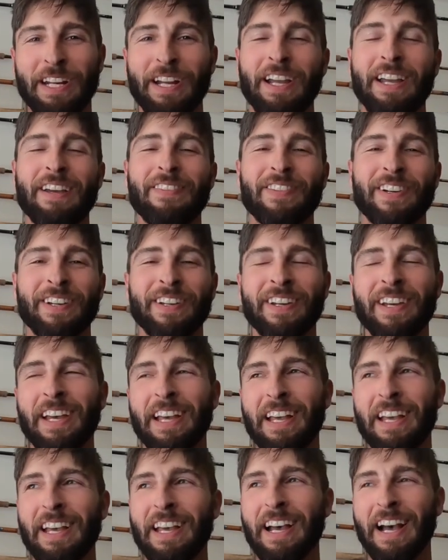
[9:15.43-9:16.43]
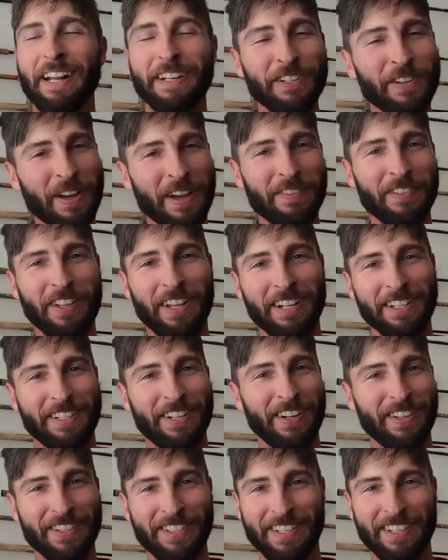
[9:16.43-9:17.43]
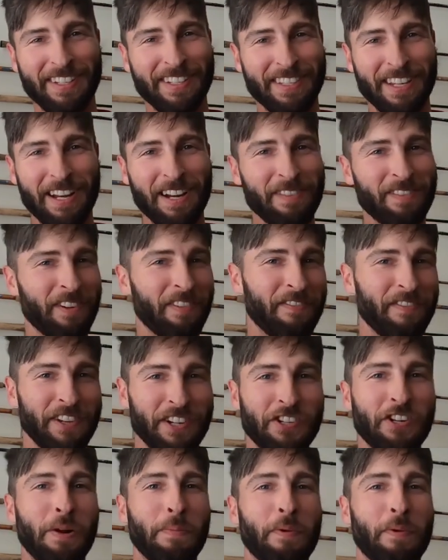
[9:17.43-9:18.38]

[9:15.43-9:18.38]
I do have a lot of tungsten because I never fish it.